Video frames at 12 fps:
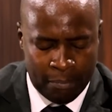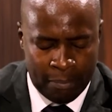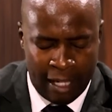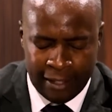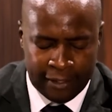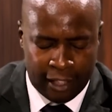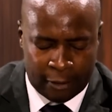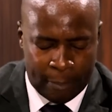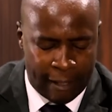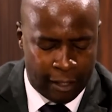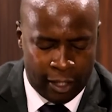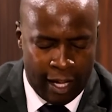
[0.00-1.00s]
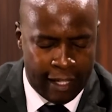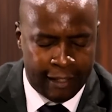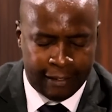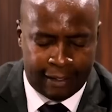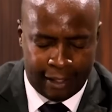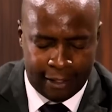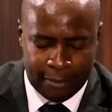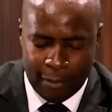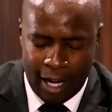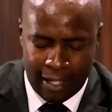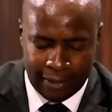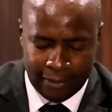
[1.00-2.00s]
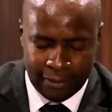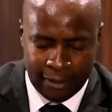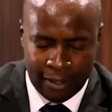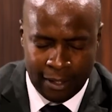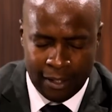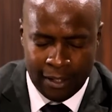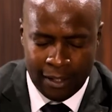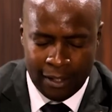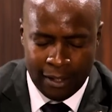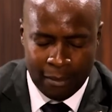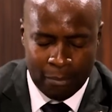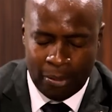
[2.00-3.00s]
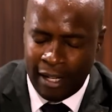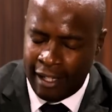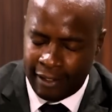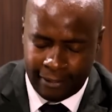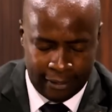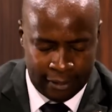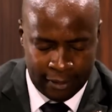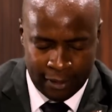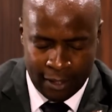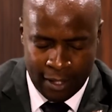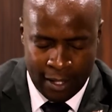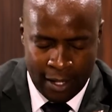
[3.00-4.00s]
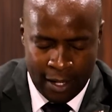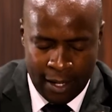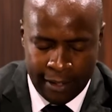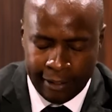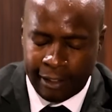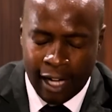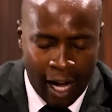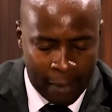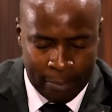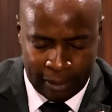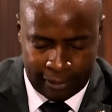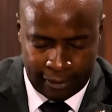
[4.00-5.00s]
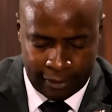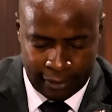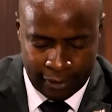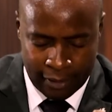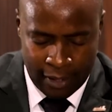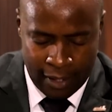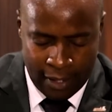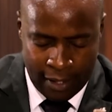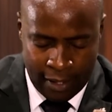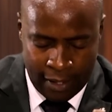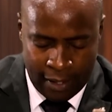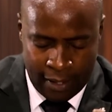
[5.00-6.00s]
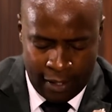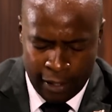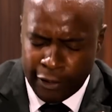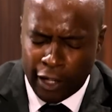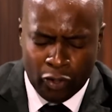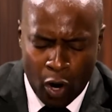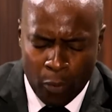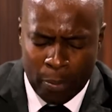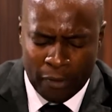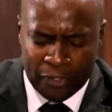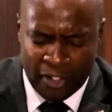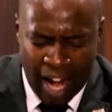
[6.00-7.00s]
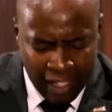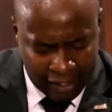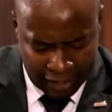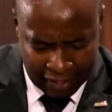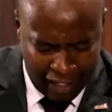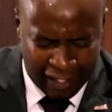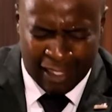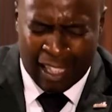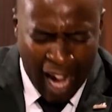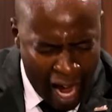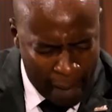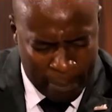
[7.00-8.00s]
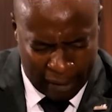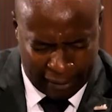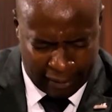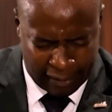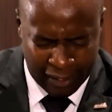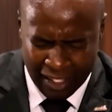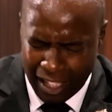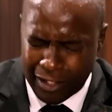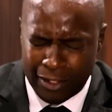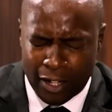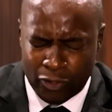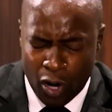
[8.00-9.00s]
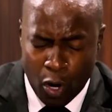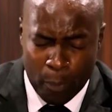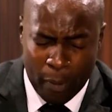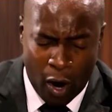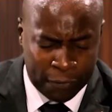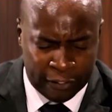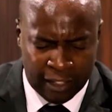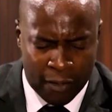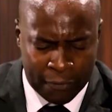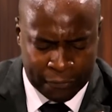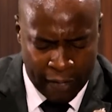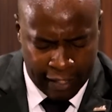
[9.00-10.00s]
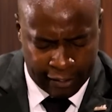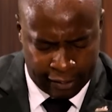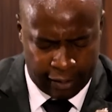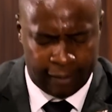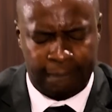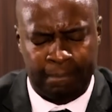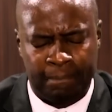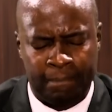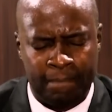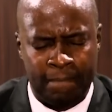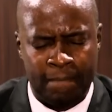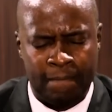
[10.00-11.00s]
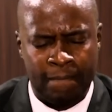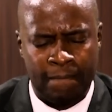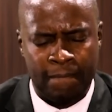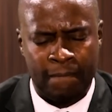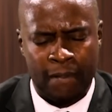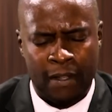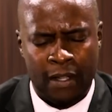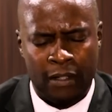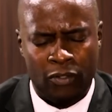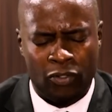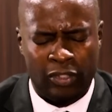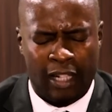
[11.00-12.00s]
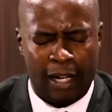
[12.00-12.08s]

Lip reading: But in this particular instance, Mwari, please, garb us in the robe of righteousness. Garb us in the robe of salvation. The